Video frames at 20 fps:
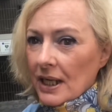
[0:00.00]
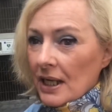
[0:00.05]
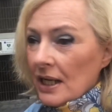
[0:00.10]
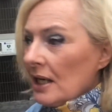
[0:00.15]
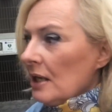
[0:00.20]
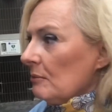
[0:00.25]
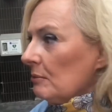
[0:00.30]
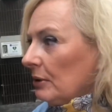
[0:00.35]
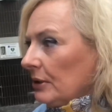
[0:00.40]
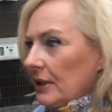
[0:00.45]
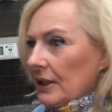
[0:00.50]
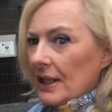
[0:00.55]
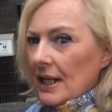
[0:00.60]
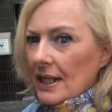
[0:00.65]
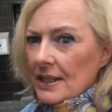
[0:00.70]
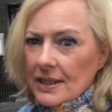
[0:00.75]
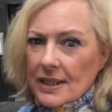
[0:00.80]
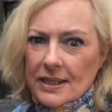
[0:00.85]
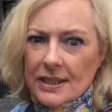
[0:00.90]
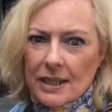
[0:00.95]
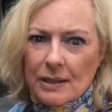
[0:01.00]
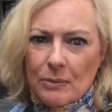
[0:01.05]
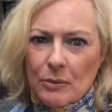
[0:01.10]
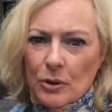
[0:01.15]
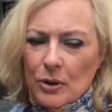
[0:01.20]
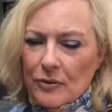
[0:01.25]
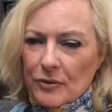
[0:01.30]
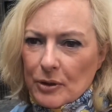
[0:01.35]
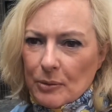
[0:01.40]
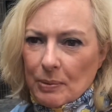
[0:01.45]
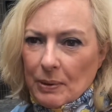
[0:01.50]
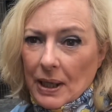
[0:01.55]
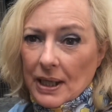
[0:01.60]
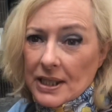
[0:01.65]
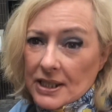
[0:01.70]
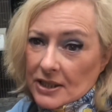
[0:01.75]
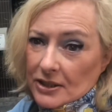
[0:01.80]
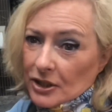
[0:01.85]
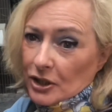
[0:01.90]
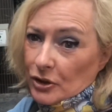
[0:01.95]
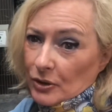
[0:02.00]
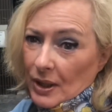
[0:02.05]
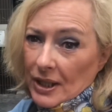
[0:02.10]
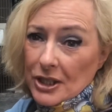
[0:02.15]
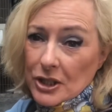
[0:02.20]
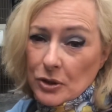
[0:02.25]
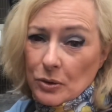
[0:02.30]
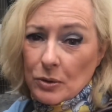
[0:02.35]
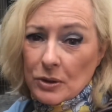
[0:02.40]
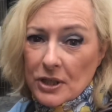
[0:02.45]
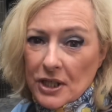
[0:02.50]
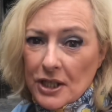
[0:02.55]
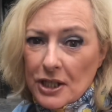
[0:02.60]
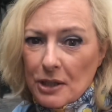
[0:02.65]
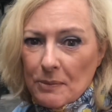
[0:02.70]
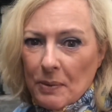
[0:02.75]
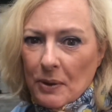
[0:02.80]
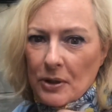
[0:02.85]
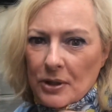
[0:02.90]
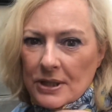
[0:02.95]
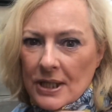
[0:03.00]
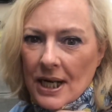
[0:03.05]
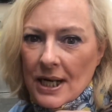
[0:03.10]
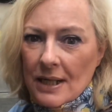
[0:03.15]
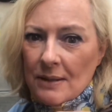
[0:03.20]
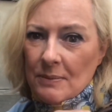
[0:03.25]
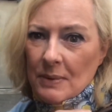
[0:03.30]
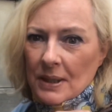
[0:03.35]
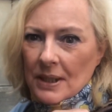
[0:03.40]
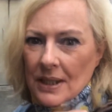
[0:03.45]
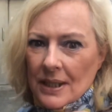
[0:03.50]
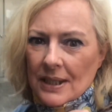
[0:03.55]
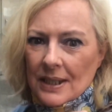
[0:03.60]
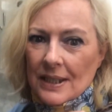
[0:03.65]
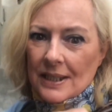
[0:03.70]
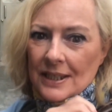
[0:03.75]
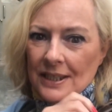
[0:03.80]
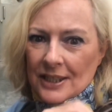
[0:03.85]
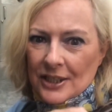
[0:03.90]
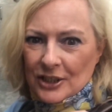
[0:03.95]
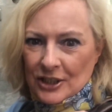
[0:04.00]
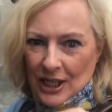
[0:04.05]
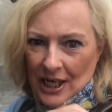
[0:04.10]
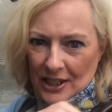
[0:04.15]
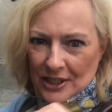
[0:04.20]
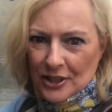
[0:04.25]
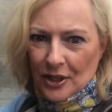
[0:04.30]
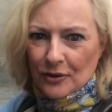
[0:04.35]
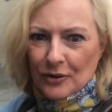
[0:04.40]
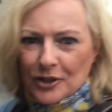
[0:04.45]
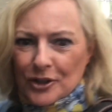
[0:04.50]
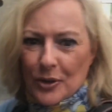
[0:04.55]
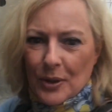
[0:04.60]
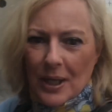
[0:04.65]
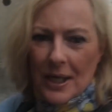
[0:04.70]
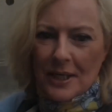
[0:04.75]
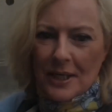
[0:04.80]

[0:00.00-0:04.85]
but you get to see more of the place and the trains all turn up on time. Chat to you on the train.